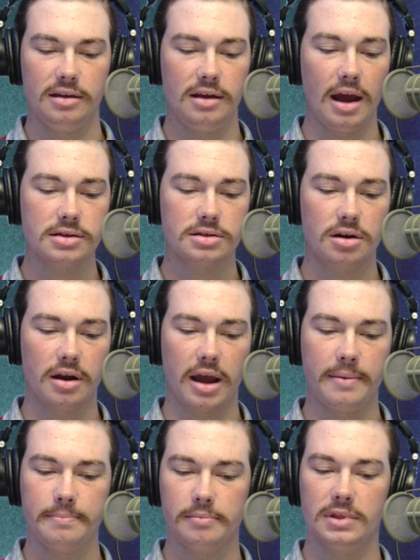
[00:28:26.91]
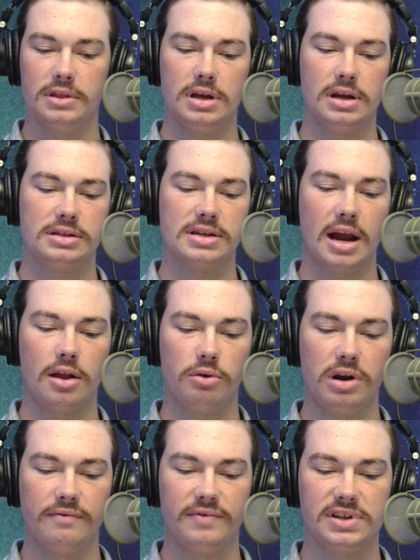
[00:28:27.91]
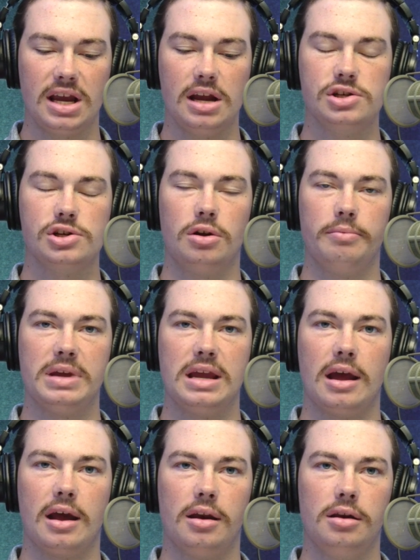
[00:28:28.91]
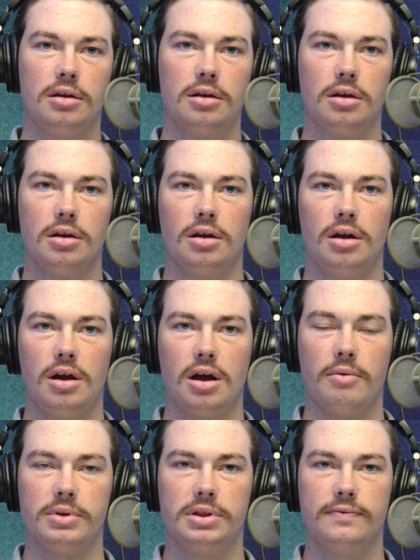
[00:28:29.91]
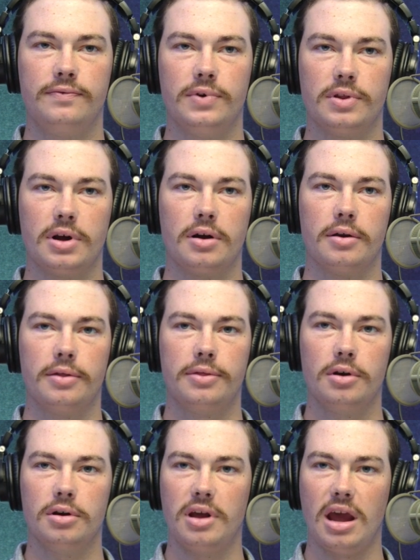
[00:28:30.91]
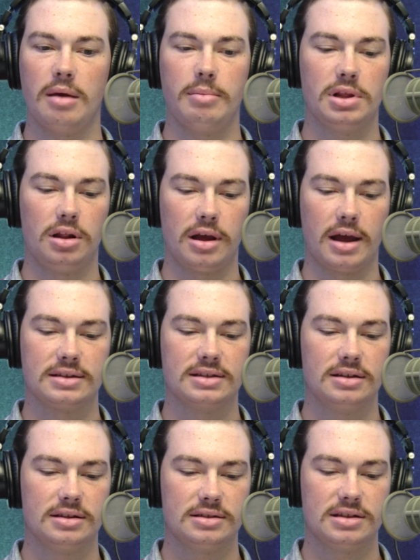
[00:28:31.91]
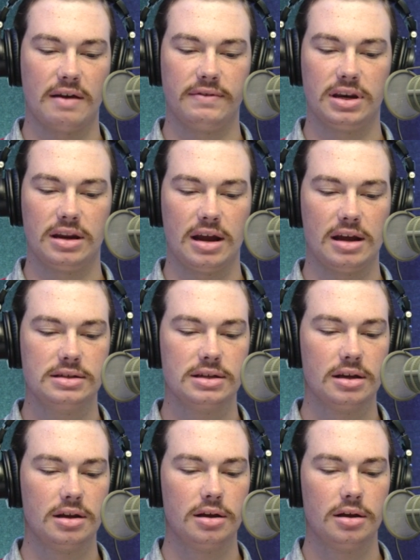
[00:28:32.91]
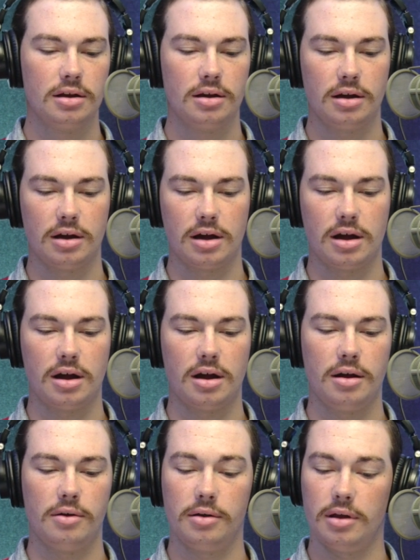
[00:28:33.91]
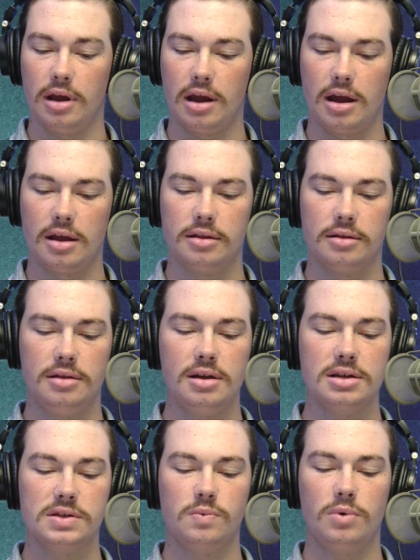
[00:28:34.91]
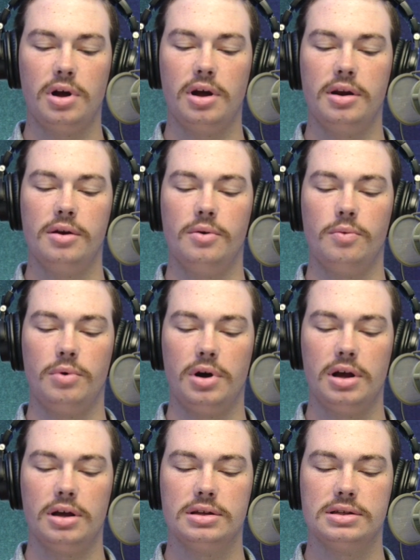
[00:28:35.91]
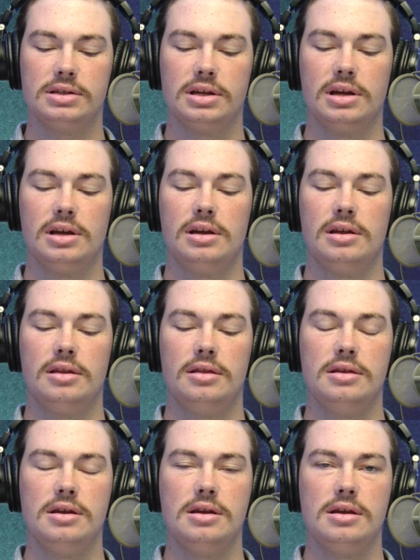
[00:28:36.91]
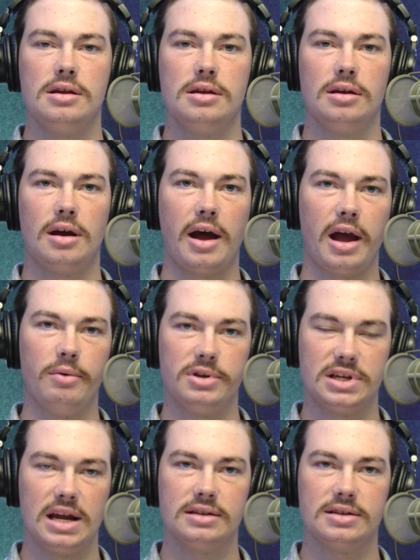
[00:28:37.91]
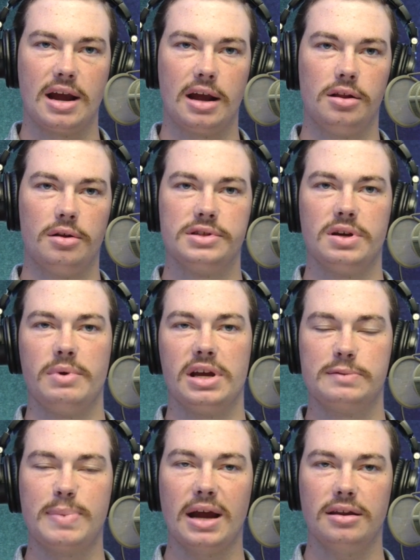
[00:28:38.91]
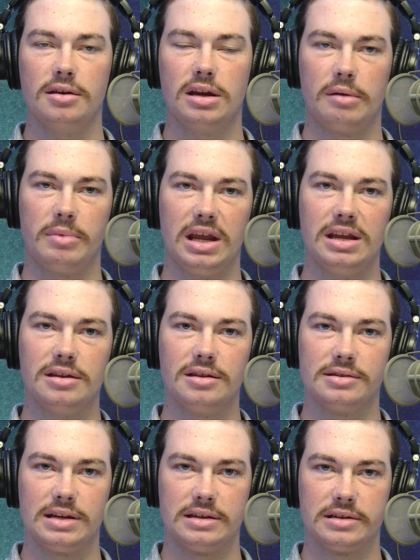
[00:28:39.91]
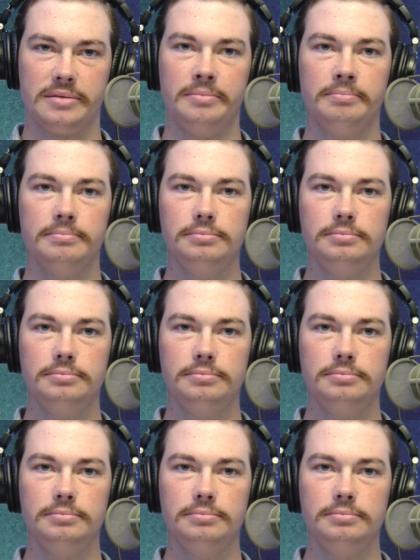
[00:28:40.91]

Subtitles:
Yesterday, the Cyclone Invitational began for their third game in the last 7 days. And this one was the Iowa State Cyclones that we expected coming into the season.